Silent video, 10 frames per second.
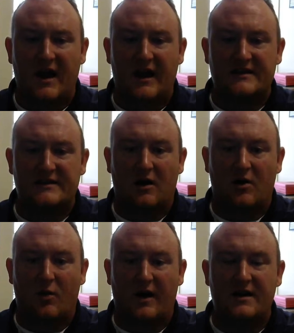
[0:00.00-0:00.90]
And
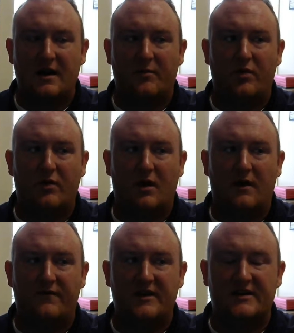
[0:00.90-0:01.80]
so a number
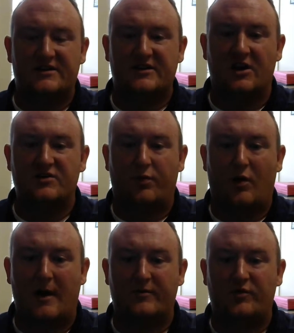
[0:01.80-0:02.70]
of the discussion
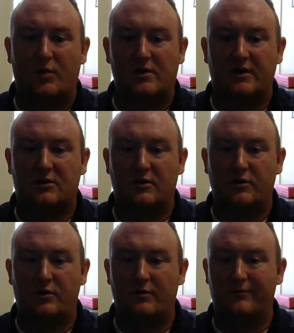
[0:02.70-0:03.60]
prompts will
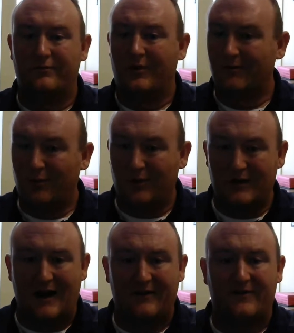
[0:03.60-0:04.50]
include
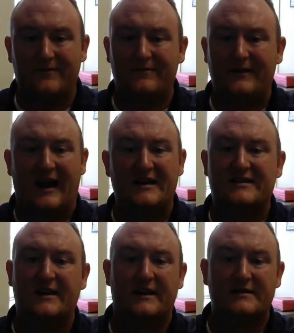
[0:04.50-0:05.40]
real-life case
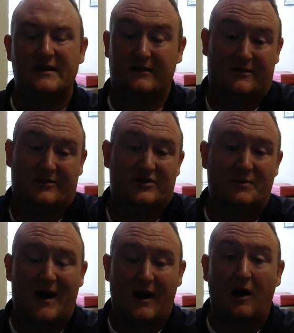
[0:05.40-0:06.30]
studies. Just
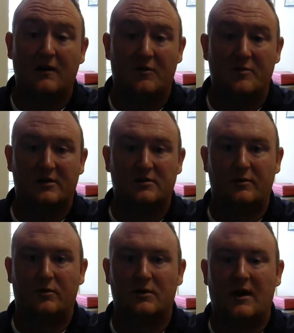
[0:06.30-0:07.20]
about all of them
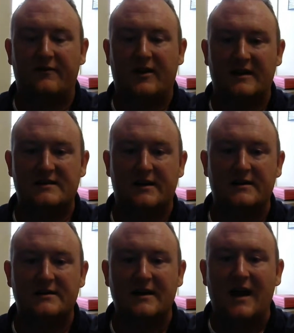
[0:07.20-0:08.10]
include real-life case
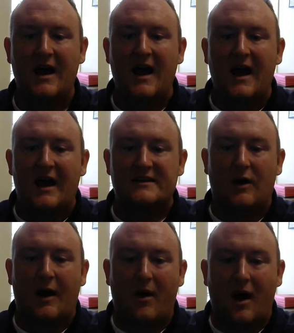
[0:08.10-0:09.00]
studies. And
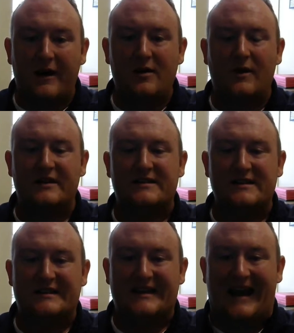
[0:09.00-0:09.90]
so I'm interested
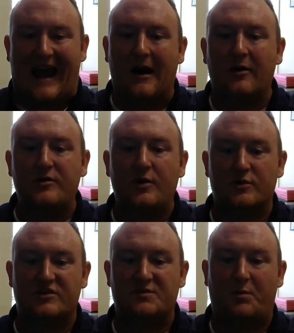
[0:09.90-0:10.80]
to see how you
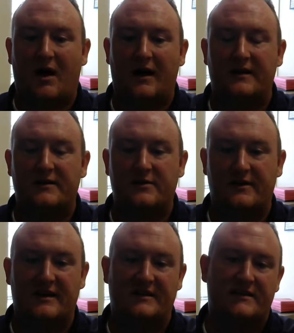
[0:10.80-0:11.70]
respond
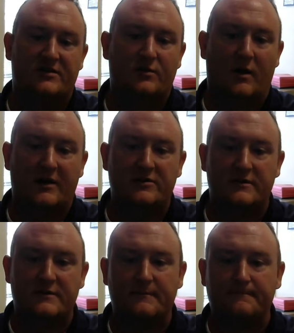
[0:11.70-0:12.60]
to these
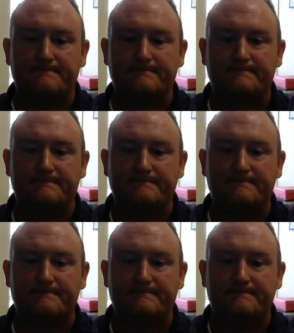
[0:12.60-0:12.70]
situations.